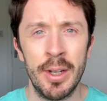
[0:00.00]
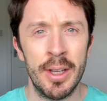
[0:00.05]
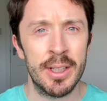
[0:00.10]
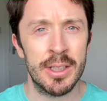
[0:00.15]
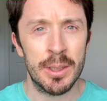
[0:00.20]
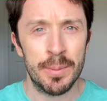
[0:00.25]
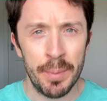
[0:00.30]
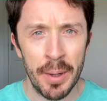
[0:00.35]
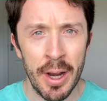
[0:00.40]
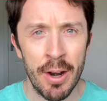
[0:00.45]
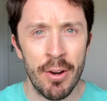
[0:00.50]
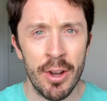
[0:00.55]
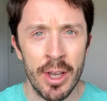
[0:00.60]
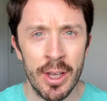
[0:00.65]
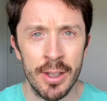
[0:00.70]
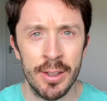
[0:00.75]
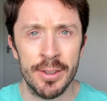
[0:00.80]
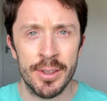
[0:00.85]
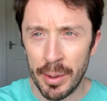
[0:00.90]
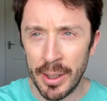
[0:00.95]

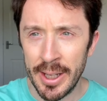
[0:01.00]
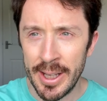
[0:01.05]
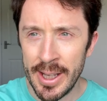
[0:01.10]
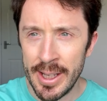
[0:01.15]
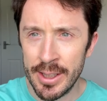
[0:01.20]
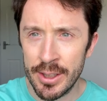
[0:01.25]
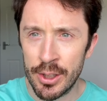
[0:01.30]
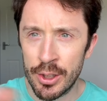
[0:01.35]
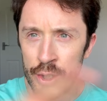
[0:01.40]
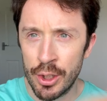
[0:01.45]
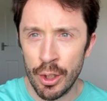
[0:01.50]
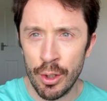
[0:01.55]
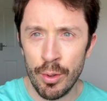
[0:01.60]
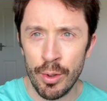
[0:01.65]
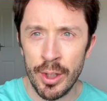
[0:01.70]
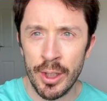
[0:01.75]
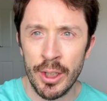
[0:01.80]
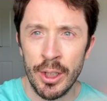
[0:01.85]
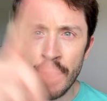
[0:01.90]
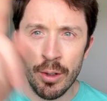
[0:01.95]
experience. Please do
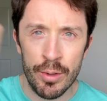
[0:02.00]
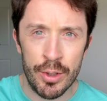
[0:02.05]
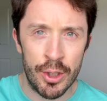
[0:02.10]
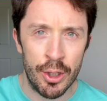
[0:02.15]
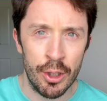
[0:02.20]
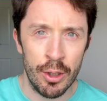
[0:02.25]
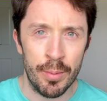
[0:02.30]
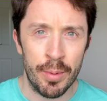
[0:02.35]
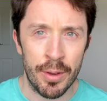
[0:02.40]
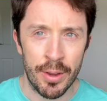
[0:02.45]
the YouTube